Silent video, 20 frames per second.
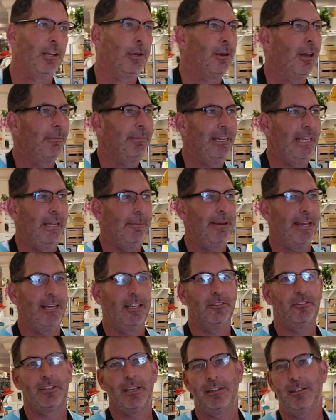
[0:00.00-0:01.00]
eBay
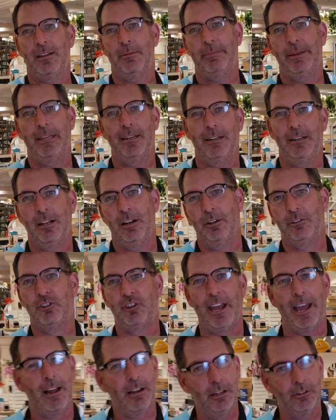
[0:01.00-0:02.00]
is getting to be a little
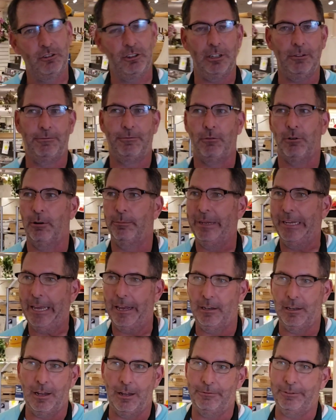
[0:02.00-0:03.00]
challenging for me. I
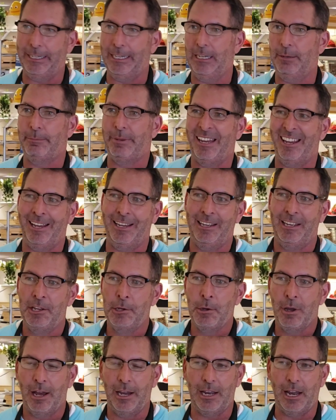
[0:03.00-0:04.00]
love eBay.
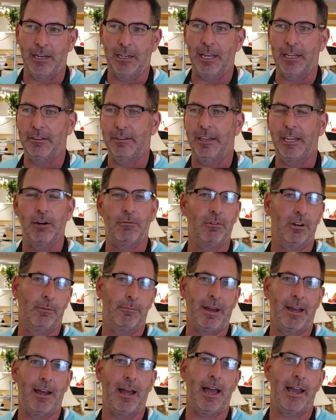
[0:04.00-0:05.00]
I like to get rid of
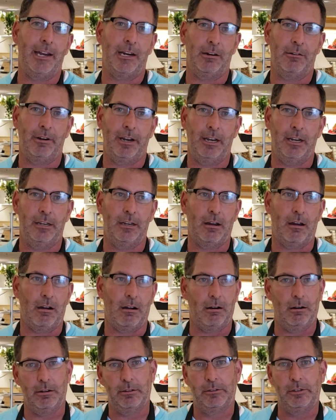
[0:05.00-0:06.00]
my higher end,
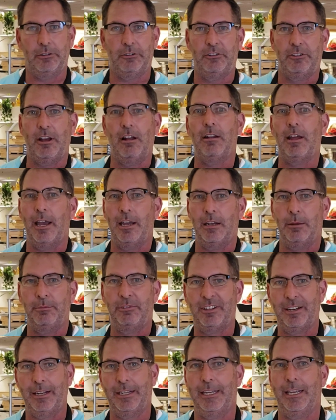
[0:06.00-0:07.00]
hard to sell items
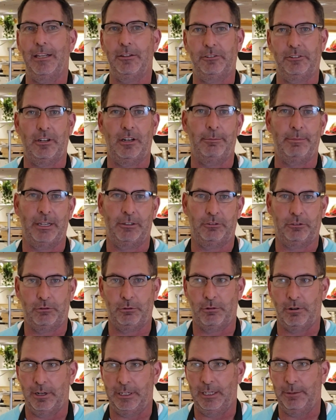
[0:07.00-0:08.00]
that I can't sell in my
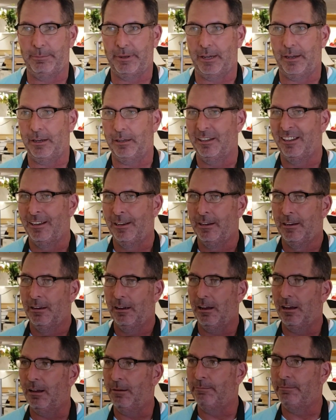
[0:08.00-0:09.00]
store on eBay.
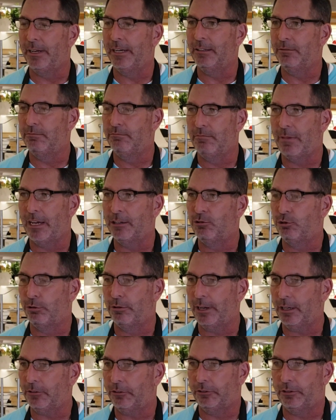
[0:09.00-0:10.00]
My
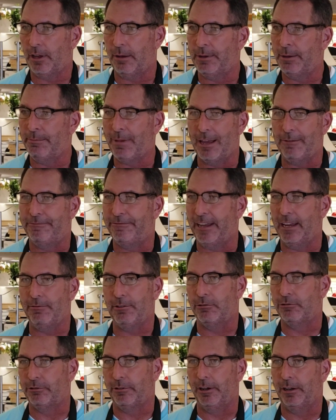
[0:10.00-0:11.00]
tricks, my
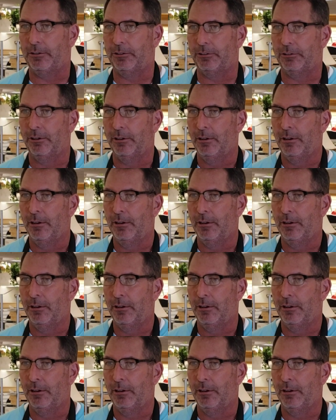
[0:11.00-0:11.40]
favorite tricks,